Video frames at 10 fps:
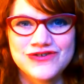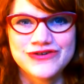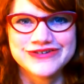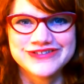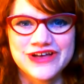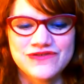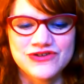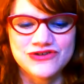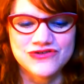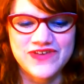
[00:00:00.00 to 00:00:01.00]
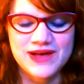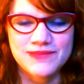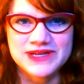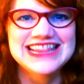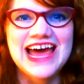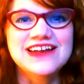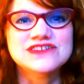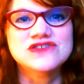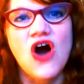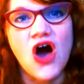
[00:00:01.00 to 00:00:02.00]
for yourself and your family. That
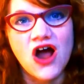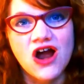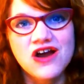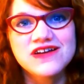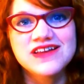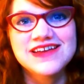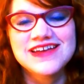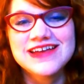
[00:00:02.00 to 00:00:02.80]
is hard,